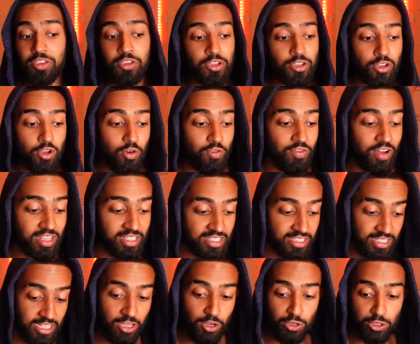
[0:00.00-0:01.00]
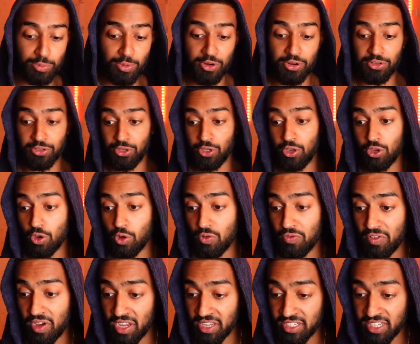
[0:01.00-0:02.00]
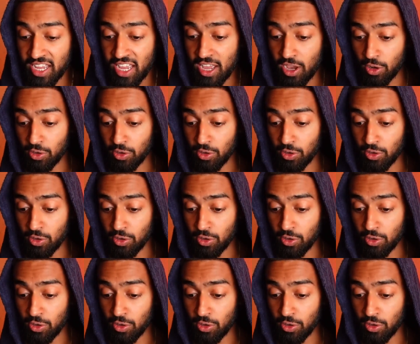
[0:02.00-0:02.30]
You can go find Sneako's product, you can go find